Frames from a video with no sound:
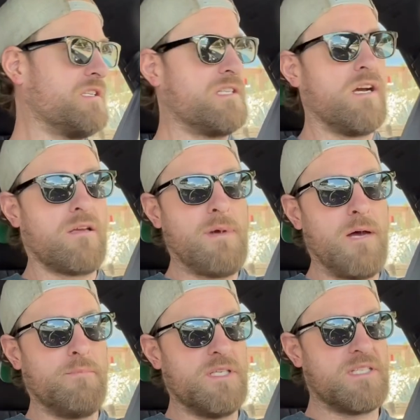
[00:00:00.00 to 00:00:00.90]
talk
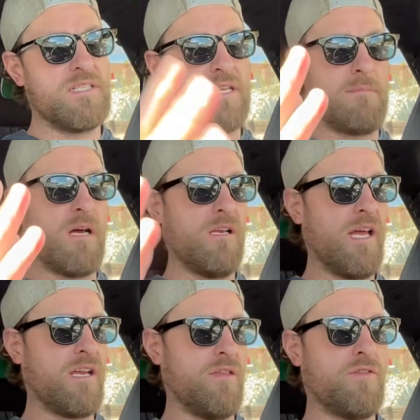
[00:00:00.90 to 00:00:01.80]
about, but since I'm on
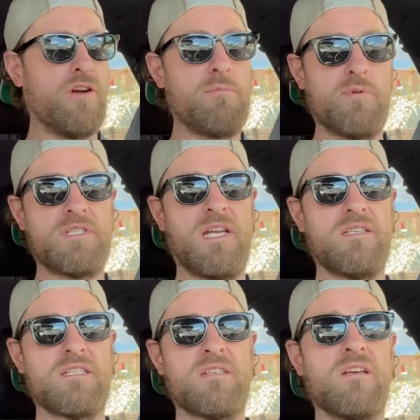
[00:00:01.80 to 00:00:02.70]
like a 30%